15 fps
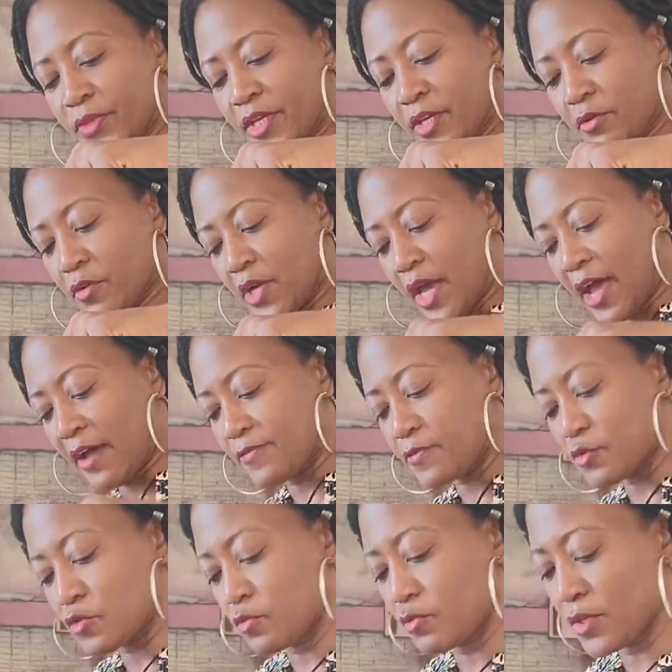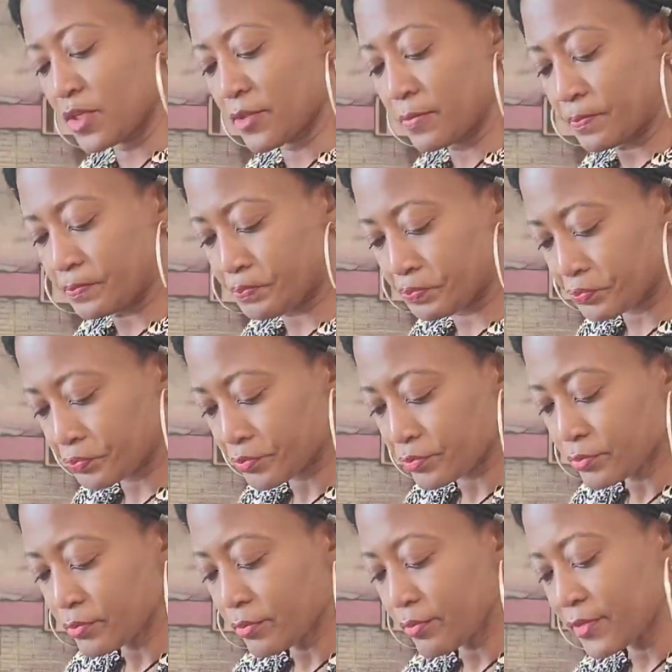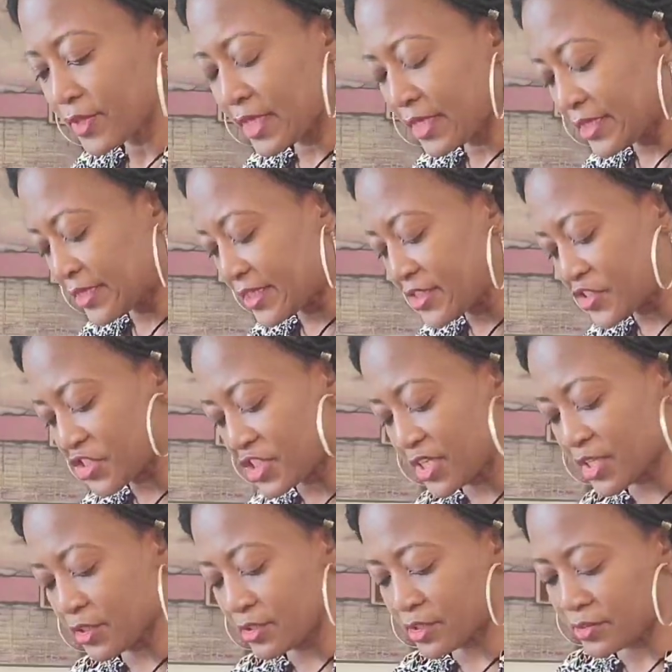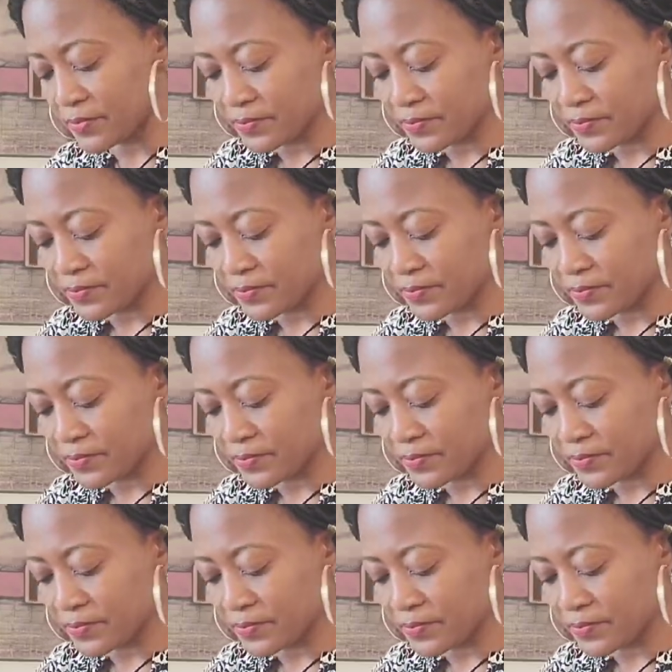it will have to be in the shaker.